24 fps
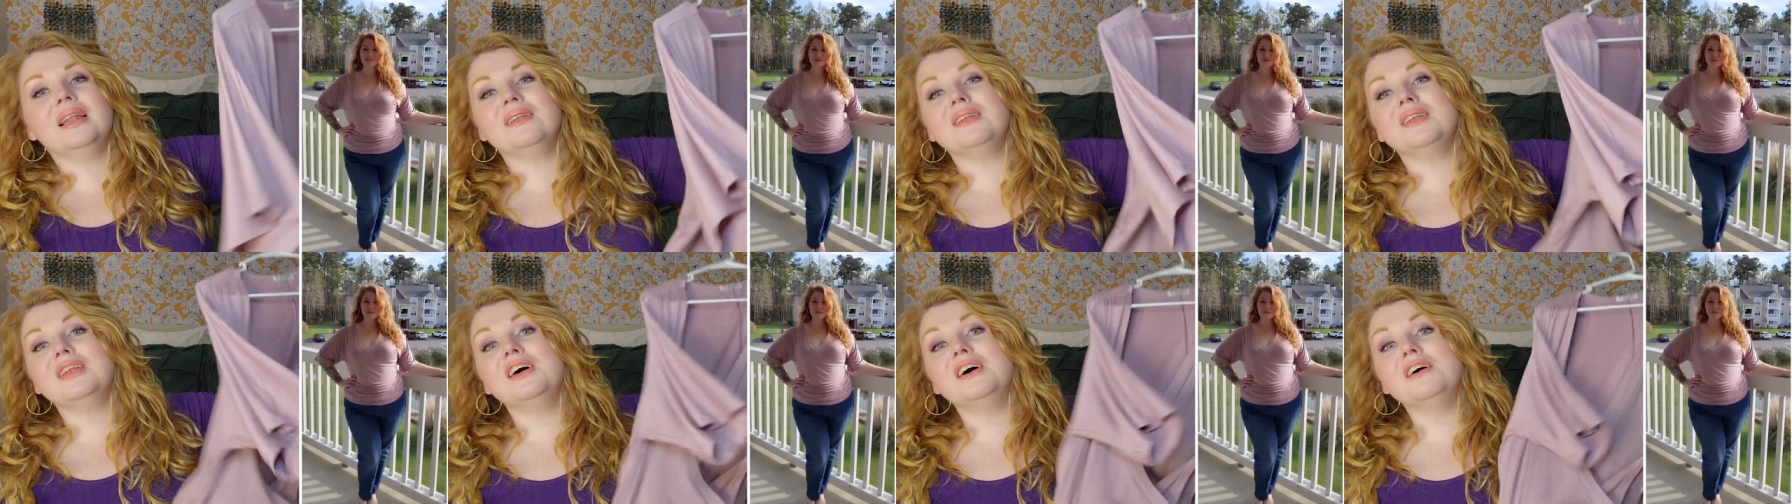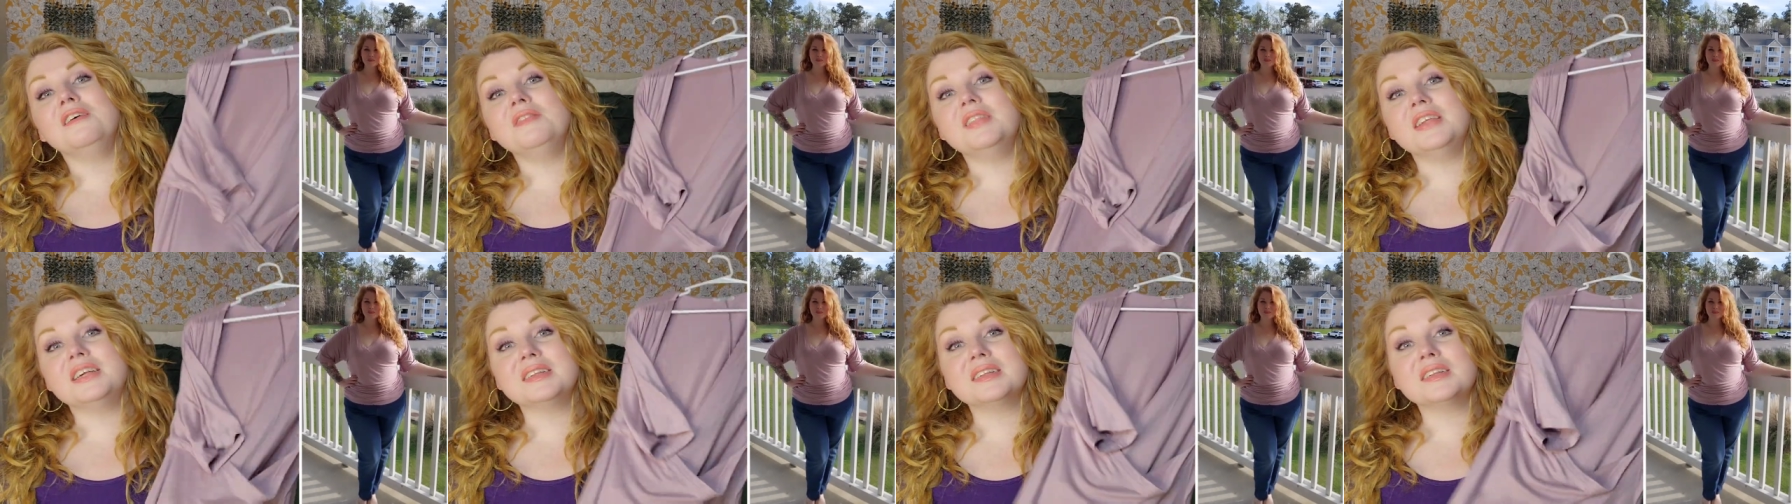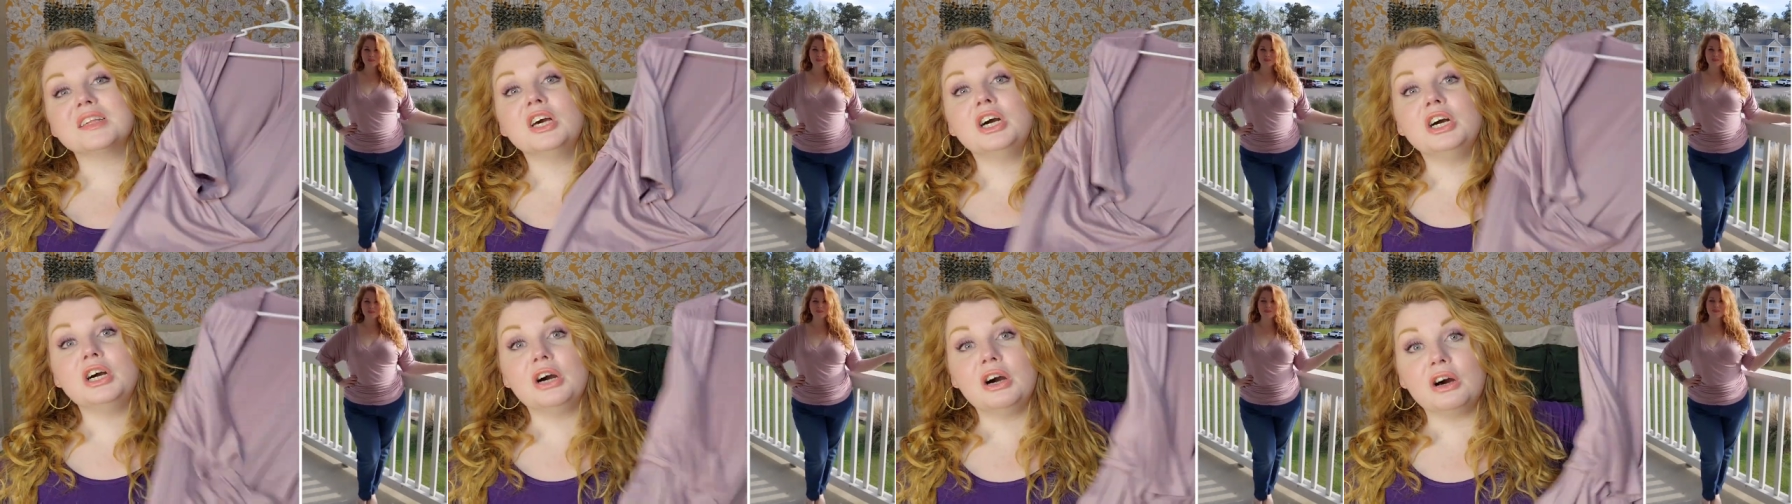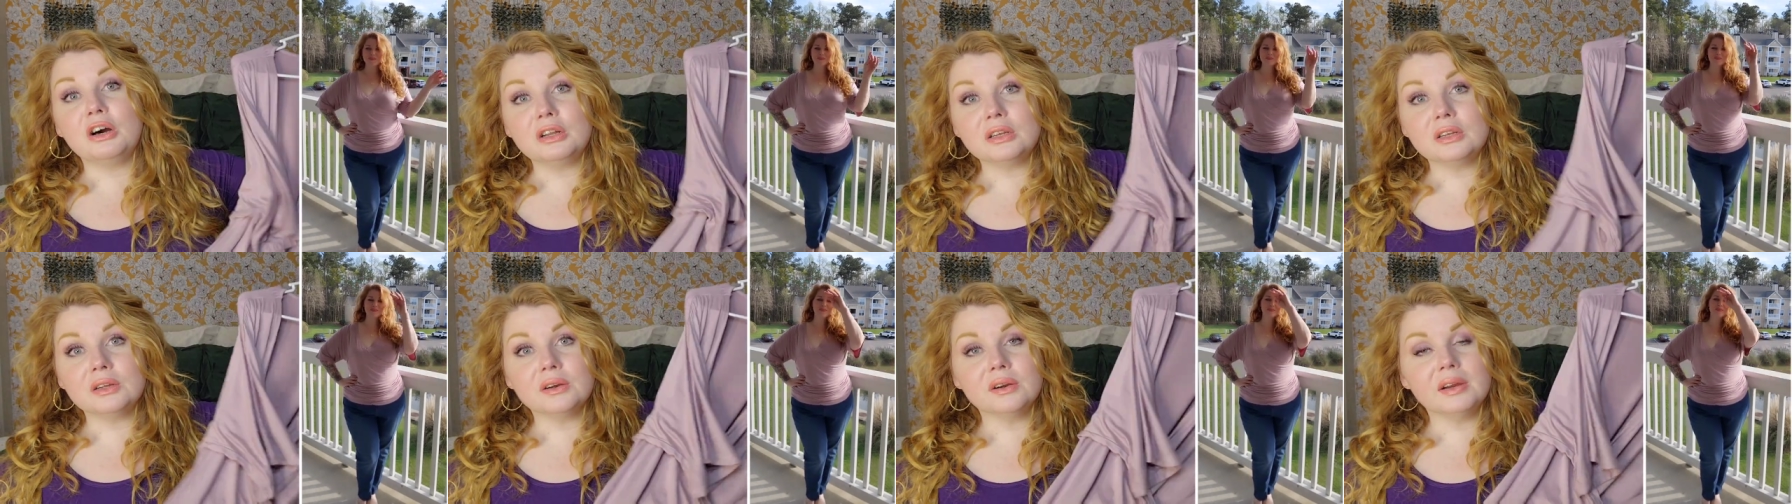love this
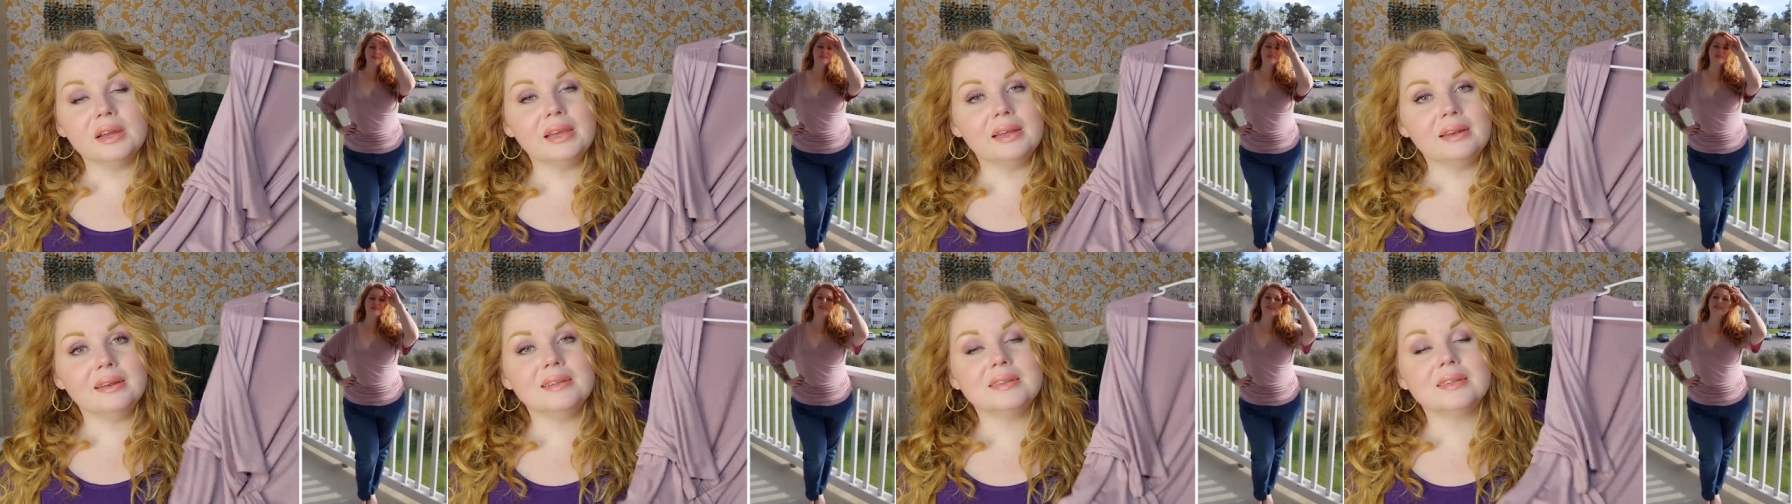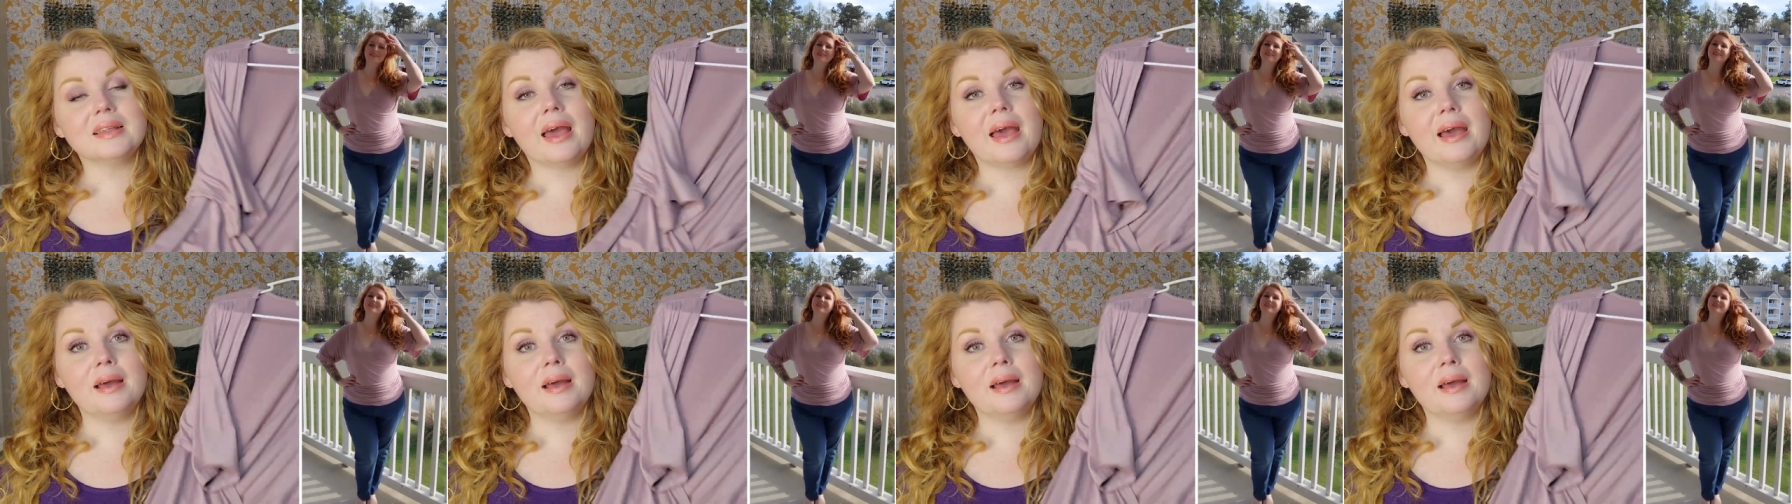color. It is